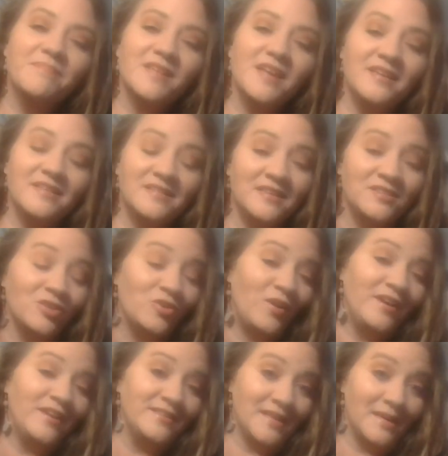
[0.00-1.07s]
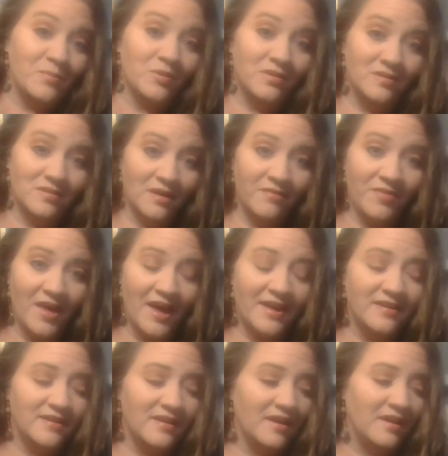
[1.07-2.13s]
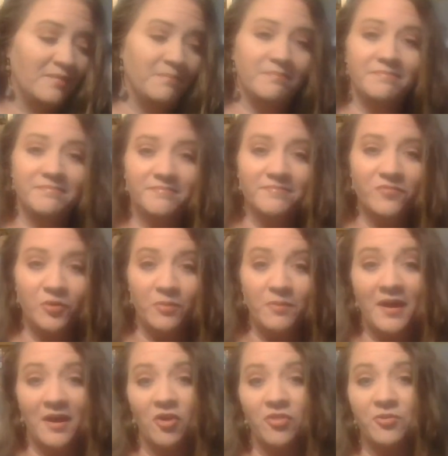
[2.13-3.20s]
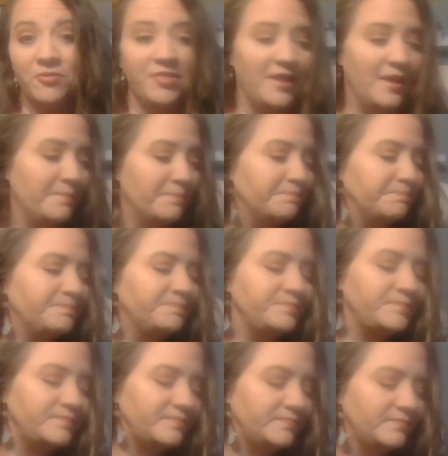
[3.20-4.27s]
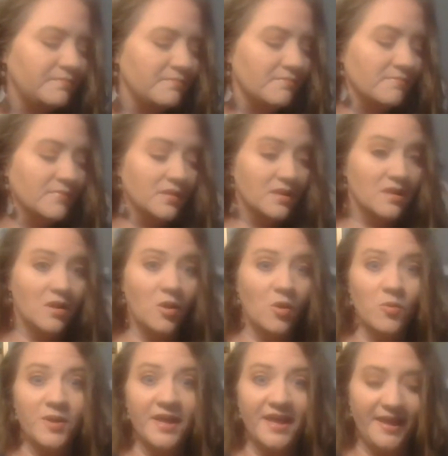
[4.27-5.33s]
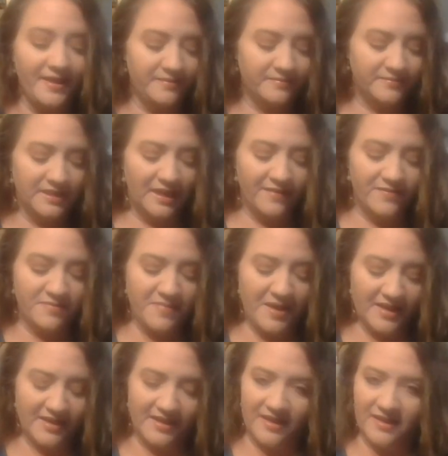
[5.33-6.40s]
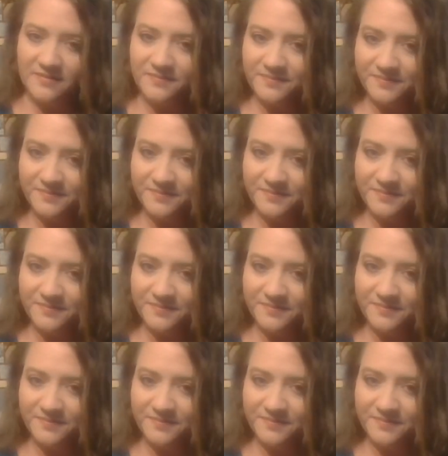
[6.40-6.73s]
is a great example of that for my author theme. Okay, diving back in.